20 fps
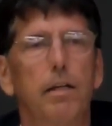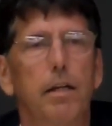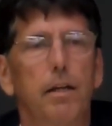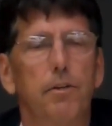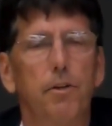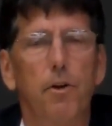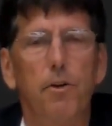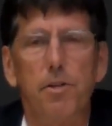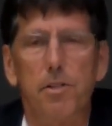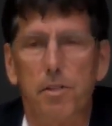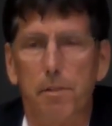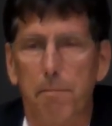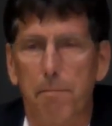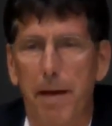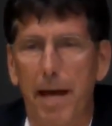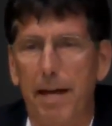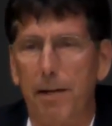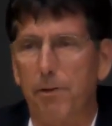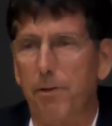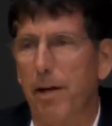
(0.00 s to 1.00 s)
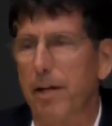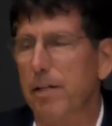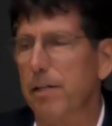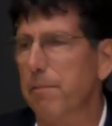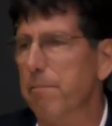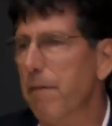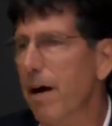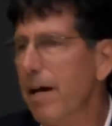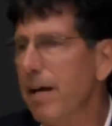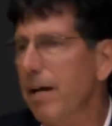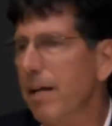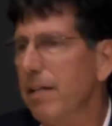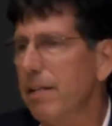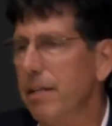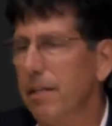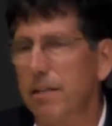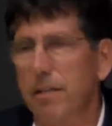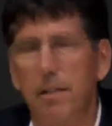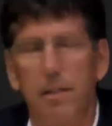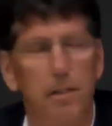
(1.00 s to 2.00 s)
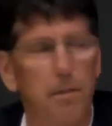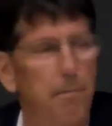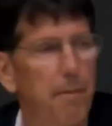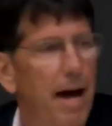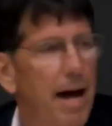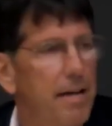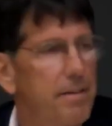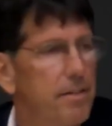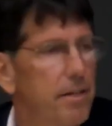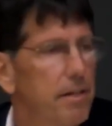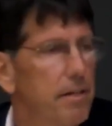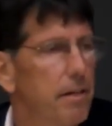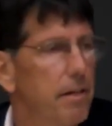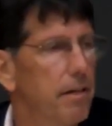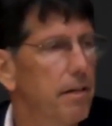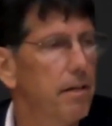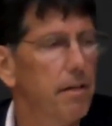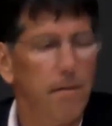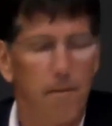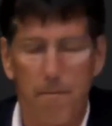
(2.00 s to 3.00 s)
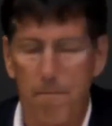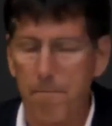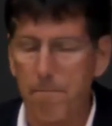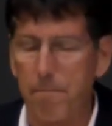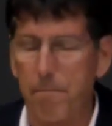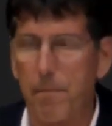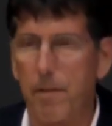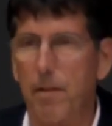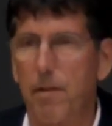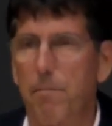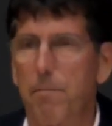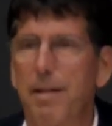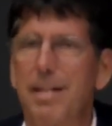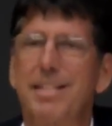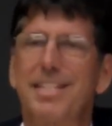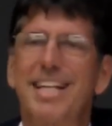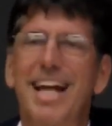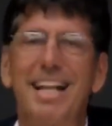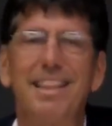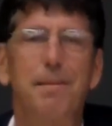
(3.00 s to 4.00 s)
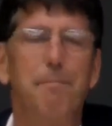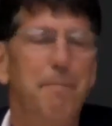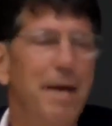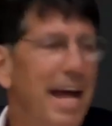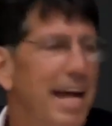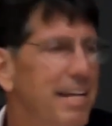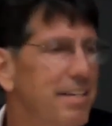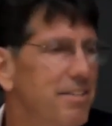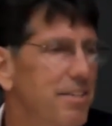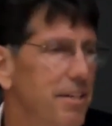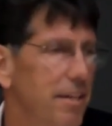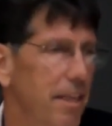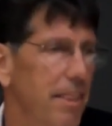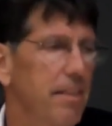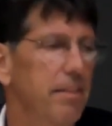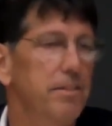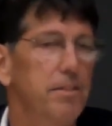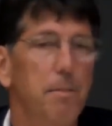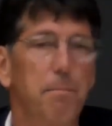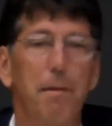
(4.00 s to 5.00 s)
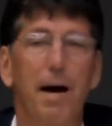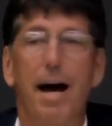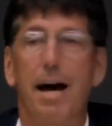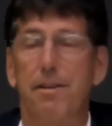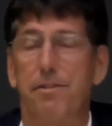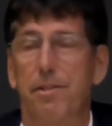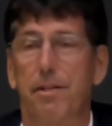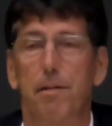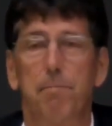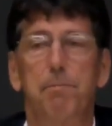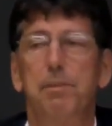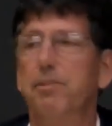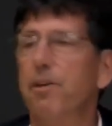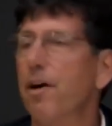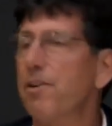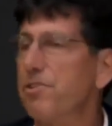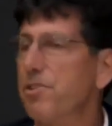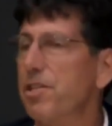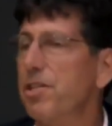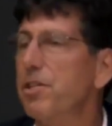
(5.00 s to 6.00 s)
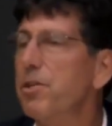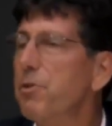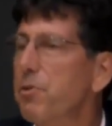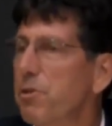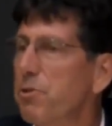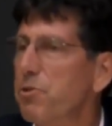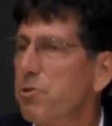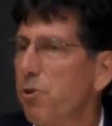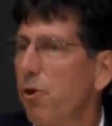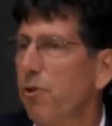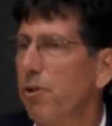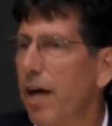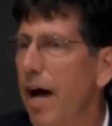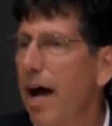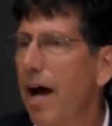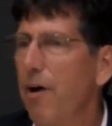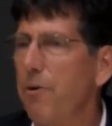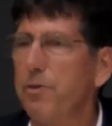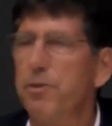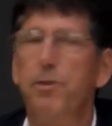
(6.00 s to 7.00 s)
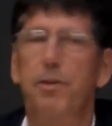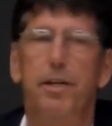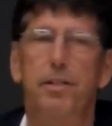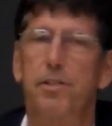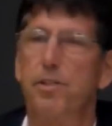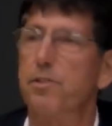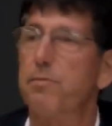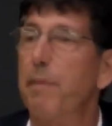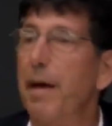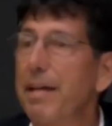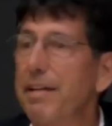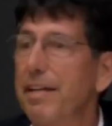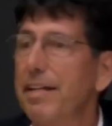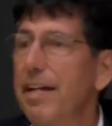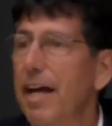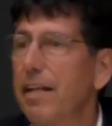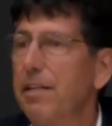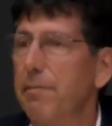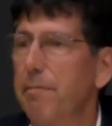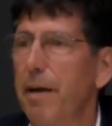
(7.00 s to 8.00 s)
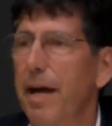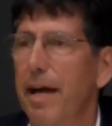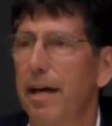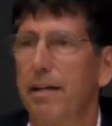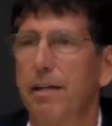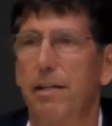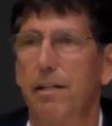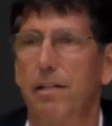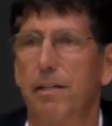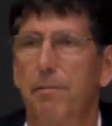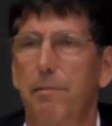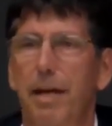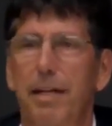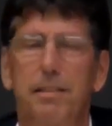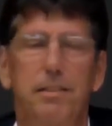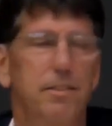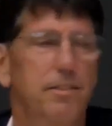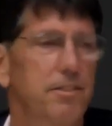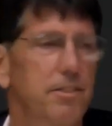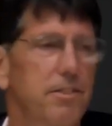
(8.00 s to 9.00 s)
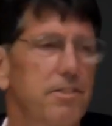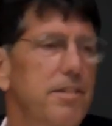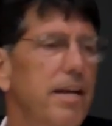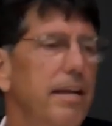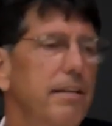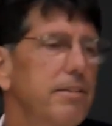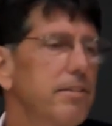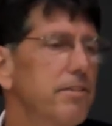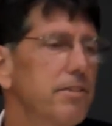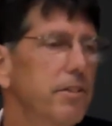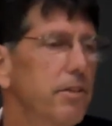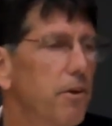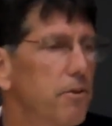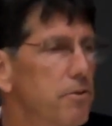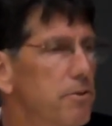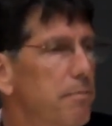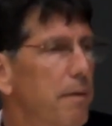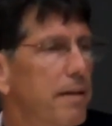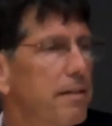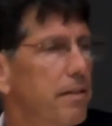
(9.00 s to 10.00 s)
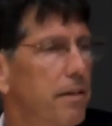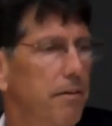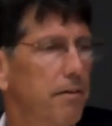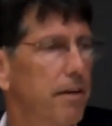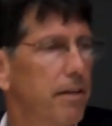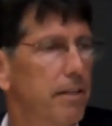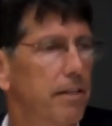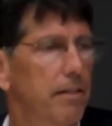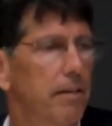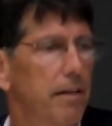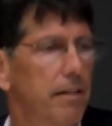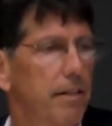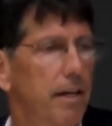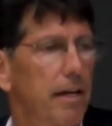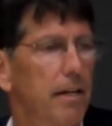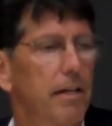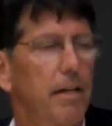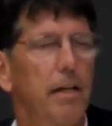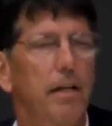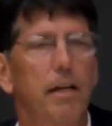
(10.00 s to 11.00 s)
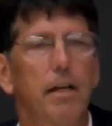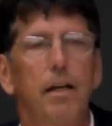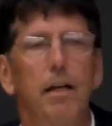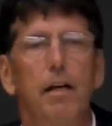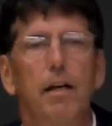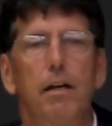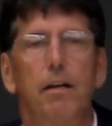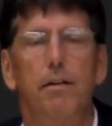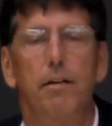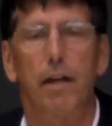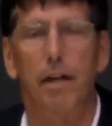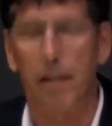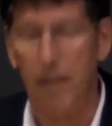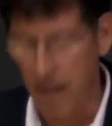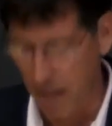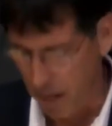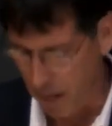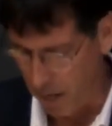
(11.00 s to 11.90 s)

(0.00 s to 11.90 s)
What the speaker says: Now notice the bank created the money, the deposit, but it's not the bank's deposit. It belongs to you. You sold the house. You get to spend it, not the bank. The bank doesn't just take this and go spend it or anything like that. Okay.